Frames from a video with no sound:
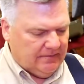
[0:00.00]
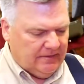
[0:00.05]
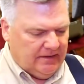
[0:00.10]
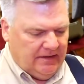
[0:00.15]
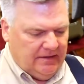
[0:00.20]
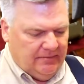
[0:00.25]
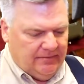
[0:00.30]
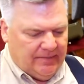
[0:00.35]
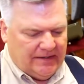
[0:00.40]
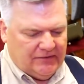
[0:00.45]

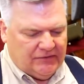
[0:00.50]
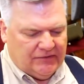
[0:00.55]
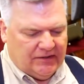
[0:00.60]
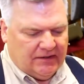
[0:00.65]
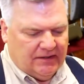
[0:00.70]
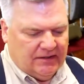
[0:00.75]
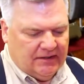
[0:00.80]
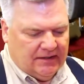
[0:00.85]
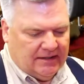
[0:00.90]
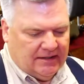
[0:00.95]
The
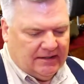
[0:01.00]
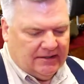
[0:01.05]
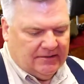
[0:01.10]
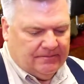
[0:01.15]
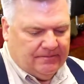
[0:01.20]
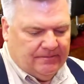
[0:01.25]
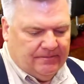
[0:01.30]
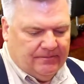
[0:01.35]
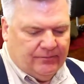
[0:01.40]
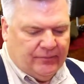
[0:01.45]
basic
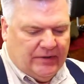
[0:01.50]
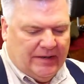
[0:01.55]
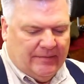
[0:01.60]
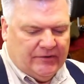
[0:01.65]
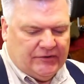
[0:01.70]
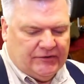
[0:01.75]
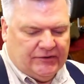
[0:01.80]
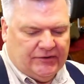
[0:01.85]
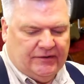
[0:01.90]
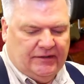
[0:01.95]

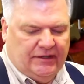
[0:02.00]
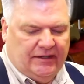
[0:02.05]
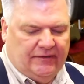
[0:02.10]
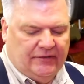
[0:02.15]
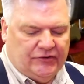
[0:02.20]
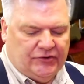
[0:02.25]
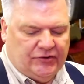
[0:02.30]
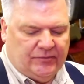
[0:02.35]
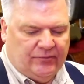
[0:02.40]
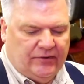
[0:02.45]
premise
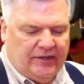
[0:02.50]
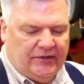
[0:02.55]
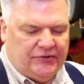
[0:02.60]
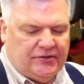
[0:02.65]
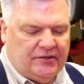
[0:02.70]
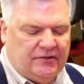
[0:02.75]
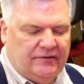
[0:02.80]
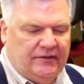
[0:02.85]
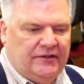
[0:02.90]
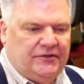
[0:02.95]
of a
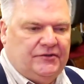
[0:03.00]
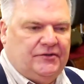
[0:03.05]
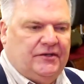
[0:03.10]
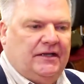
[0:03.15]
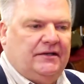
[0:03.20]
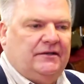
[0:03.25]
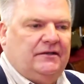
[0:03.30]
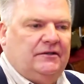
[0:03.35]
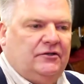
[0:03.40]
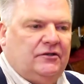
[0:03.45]
suppressor is
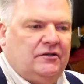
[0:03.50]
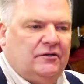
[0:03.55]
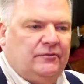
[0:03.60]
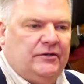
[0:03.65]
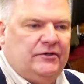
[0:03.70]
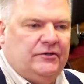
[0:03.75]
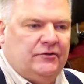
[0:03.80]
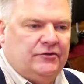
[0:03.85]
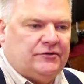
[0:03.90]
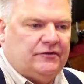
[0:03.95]
that you can
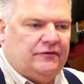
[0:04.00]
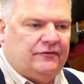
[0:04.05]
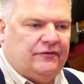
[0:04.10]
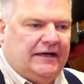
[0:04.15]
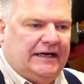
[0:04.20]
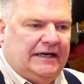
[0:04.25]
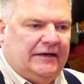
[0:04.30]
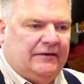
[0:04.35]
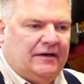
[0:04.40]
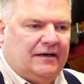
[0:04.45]
reduce the
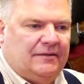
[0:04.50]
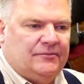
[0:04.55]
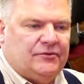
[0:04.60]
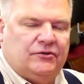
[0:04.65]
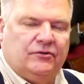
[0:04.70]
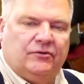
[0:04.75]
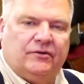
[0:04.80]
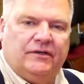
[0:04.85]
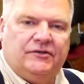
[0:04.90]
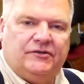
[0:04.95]

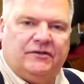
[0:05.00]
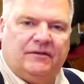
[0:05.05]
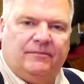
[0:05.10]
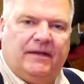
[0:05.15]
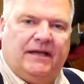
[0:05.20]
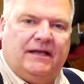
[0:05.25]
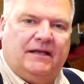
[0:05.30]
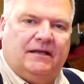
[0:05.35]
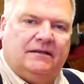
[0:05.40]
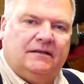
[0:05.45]
firearm's noise and
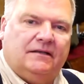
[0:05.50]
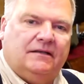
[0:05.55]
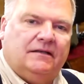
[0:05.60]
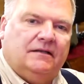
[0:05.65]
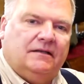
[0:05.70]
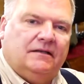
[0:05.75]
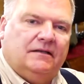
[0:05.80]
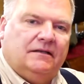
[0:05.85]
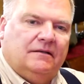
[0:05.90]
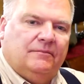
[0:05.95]

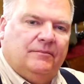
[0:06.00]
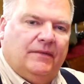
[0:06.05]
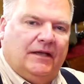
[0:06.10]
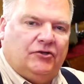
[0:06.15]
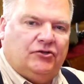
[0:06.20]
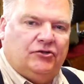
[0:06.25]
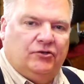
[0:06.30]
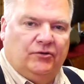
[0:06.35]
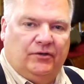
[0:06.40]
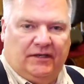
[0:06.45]

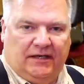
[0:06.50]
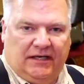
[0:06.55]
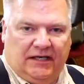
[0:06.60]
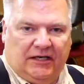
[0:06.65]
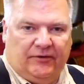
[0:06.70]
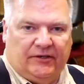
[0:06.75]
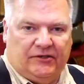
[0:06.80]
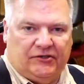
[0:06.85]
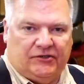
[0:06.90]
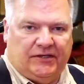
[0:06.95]
make shooting
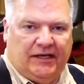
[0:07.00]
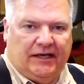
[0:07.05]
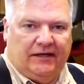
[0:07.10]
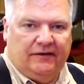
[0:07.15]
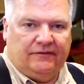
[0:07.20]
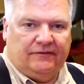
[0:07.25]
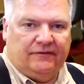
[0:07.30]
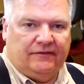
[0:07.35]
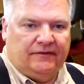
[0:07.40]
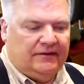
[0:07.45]
hearing
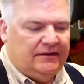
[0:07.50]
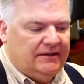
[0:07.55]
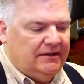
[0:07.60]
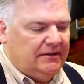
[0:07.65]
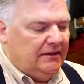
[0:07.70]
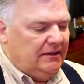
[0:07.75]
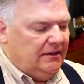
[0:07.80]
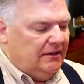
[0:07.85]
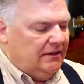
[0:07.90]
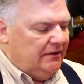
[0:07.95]
safe.
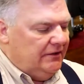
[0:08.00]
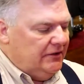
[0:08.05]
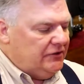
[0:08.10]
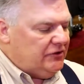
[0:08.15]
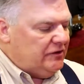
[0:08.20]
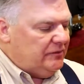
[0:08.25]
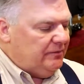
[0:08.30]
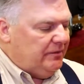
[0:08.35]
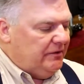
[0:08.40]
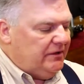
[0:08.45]

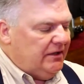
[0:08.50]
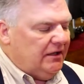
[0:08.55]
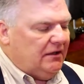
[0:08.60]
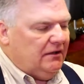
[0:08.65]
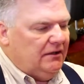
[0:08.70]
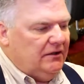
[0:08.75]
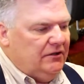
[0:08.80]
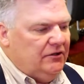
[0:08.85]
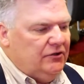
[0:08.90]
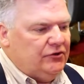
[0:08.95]
This is
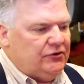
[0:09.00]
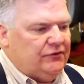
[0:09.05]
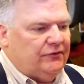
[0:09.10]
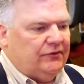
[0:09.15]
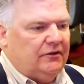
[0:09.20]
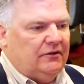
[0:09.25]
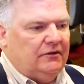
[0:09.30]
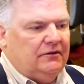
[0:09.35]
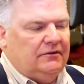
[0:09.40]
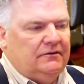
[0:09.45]
particularly
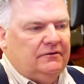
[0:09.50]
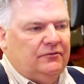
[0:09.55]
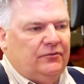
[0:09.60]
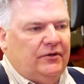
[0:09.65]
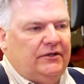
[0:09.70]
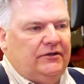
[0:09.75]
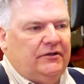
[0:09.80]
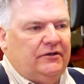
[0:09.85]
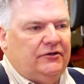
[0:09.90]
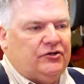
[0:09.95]
useful
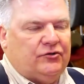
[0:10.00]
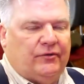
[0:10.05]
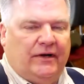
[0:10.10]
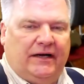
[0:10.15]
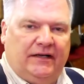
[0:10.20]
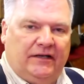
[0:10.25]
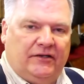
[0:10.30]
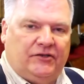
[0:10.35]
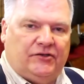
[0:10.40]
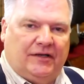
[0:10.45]
when you're
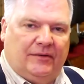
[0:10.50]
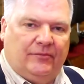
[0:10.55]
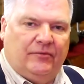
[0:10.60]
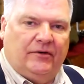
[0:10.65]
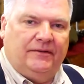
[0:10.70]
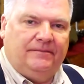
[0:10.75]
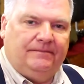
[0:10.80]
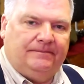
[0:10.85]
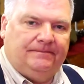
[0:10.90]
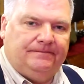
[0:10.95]
training
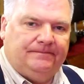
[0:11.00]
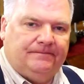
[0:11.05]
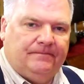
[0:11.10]
someone